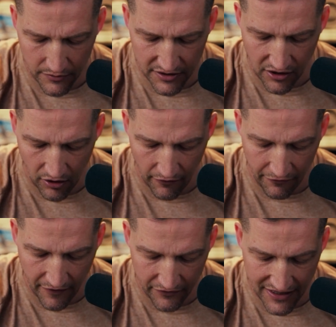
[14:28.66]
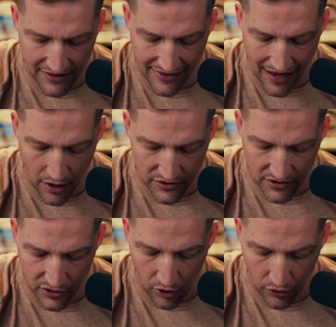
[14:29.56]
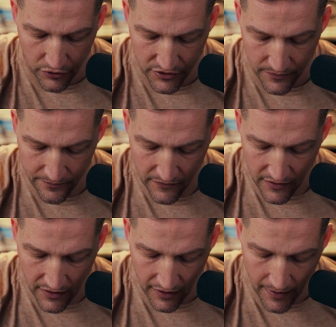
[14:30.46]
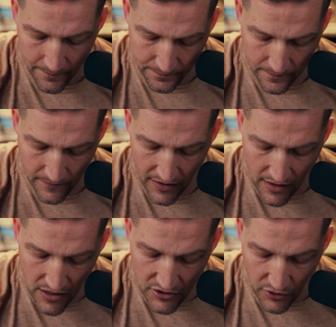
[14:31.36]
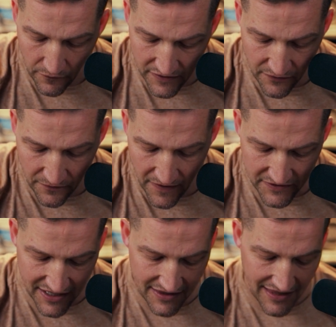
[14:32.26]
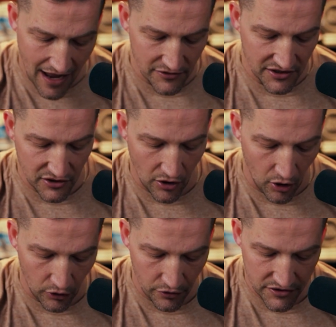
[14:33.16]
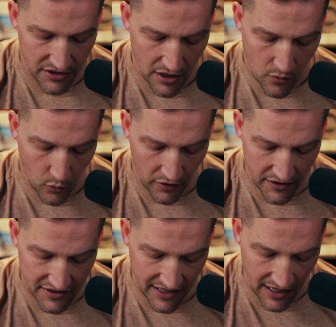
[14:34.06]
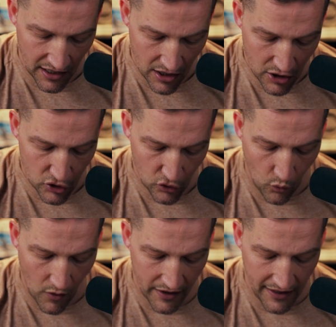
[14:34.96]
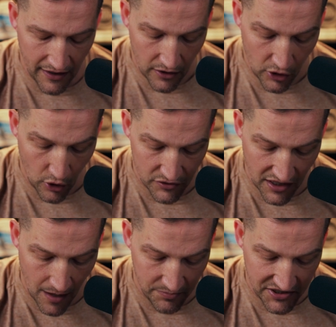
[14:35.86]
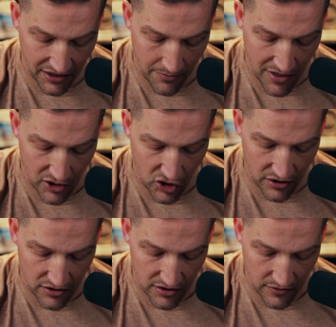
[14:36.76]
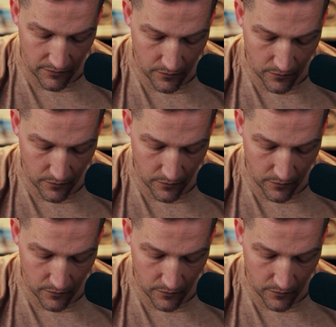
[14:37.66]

Let's call it $15,000. Okay. So if it's $15,000, we're going to say 20 goes up to commissions.